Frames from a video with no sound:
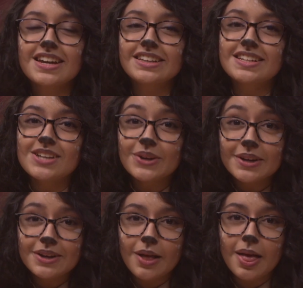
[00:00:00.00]
They took a.
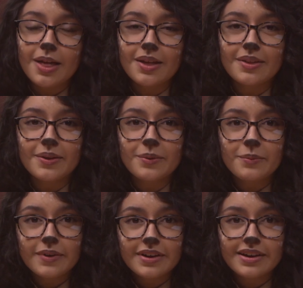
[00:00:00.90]
Uh,
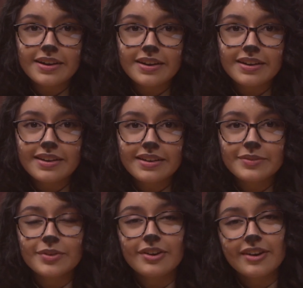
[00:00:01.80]
what? All